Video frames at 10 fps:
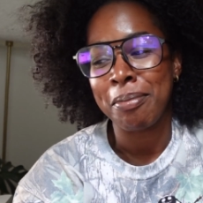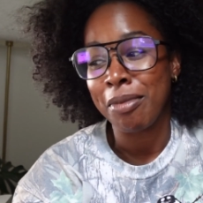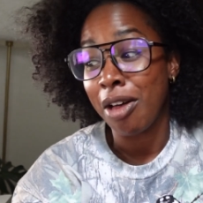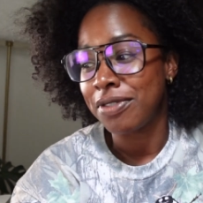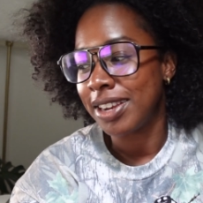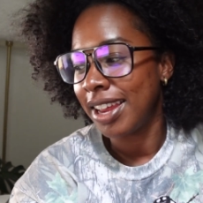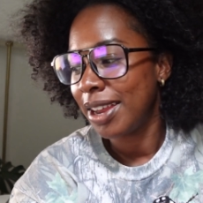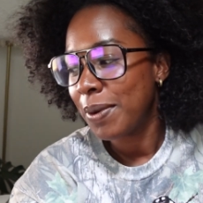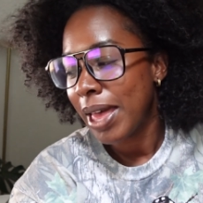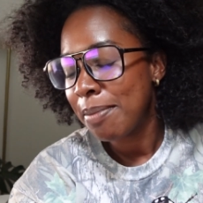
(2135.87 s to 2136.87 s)
often
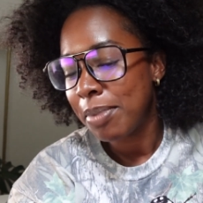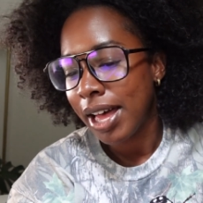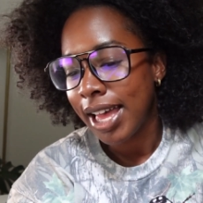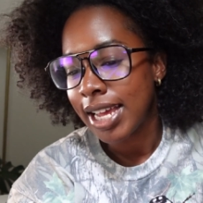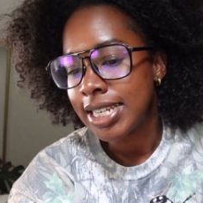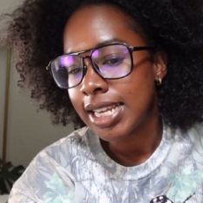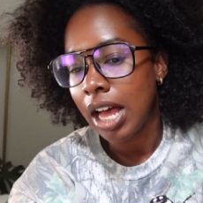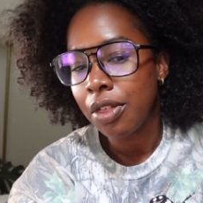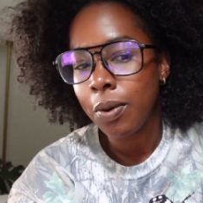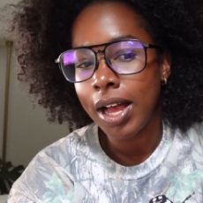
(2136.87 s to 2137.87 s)
anyway. But
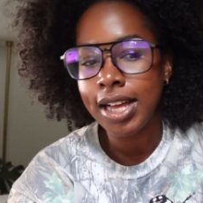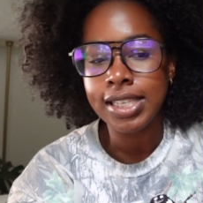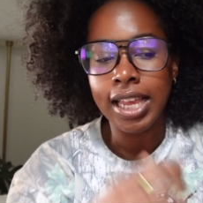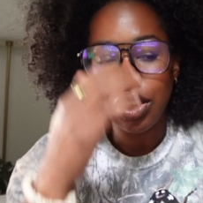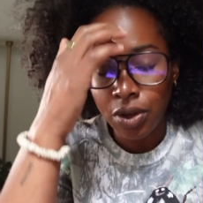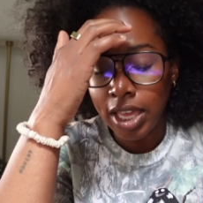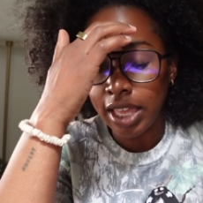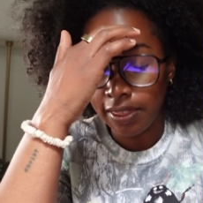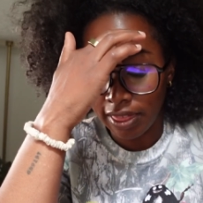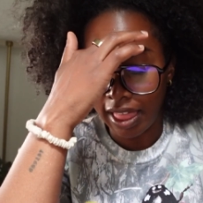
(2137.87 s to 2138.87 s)
otherwise, like, you can,
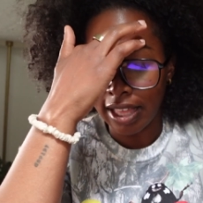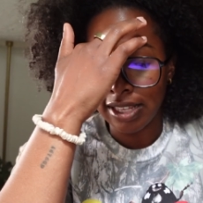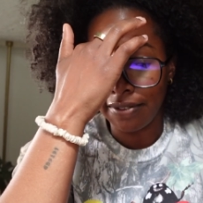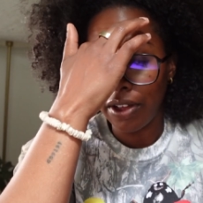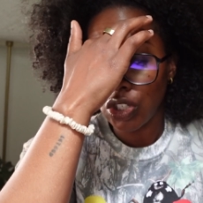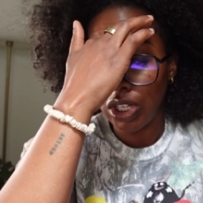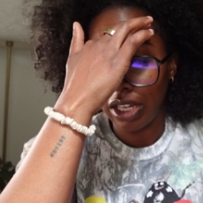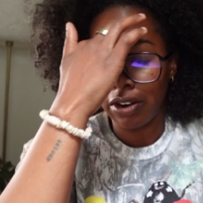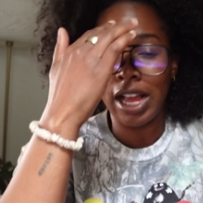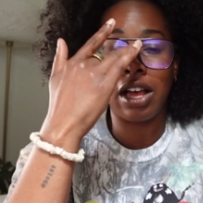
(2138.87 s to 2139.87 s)
like I said, functionally
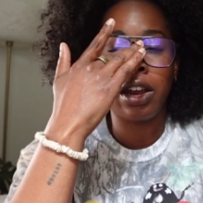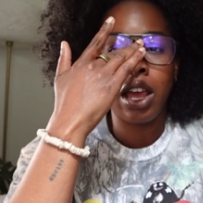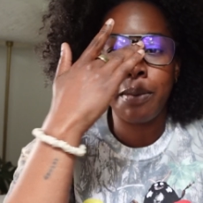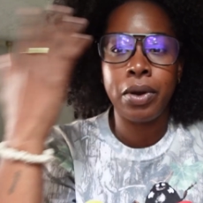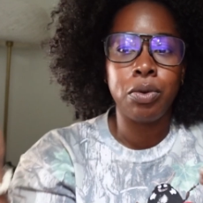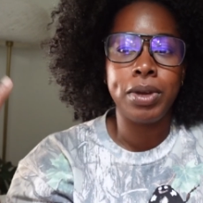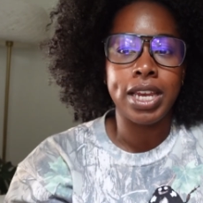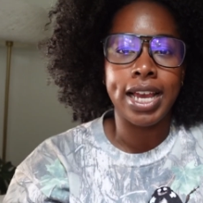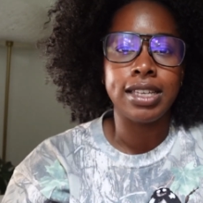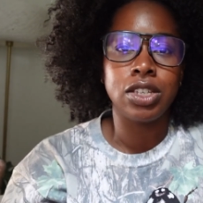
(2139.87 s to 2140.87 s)
get around, but it would be
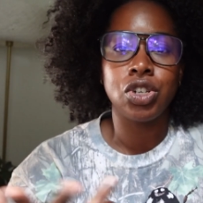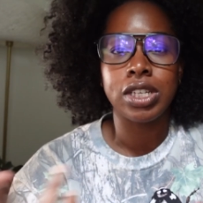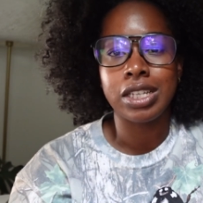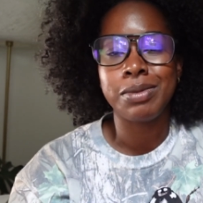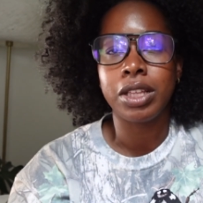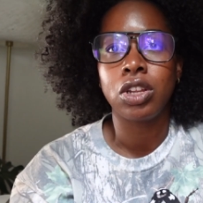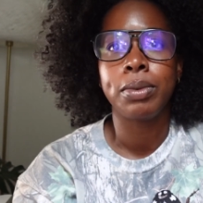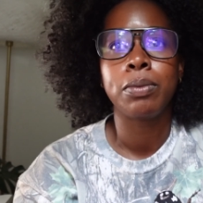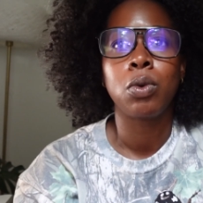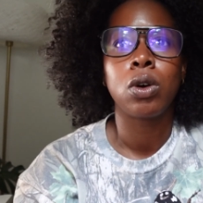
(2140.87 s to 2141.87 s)
nice to just like speak a little
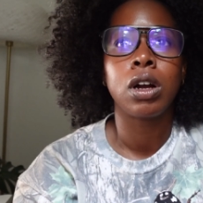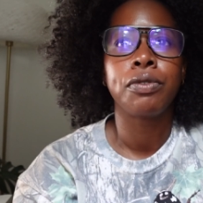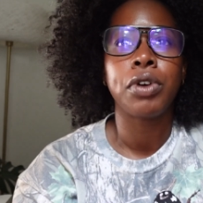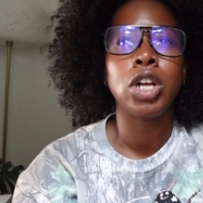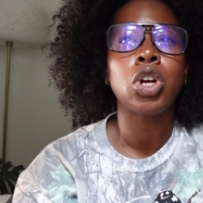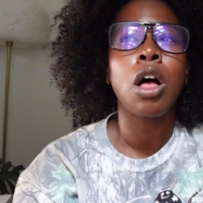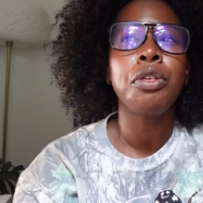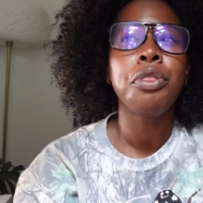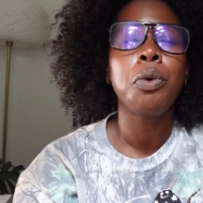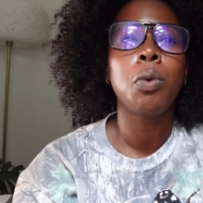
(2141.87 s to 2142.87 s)
bit more French.
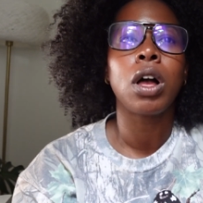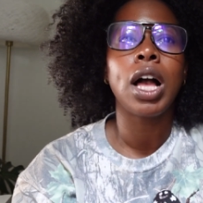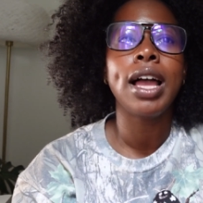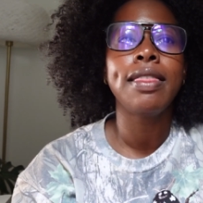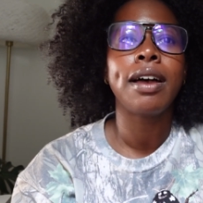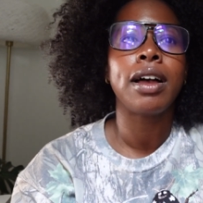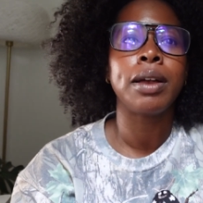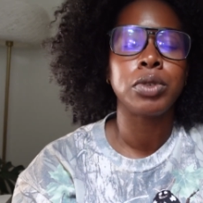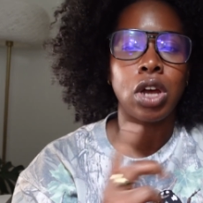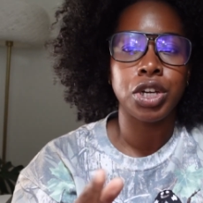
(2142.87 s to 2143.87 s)
Although the one guy that I
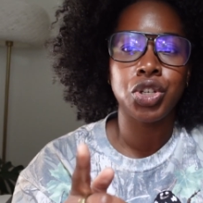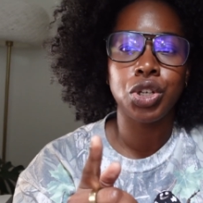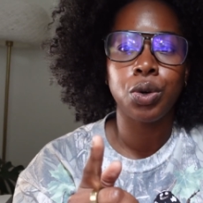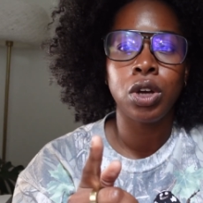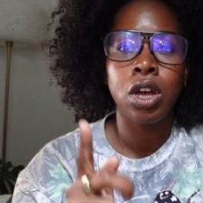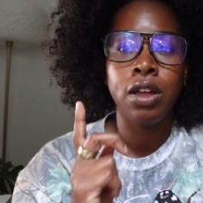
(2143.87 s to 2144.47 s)
was talking to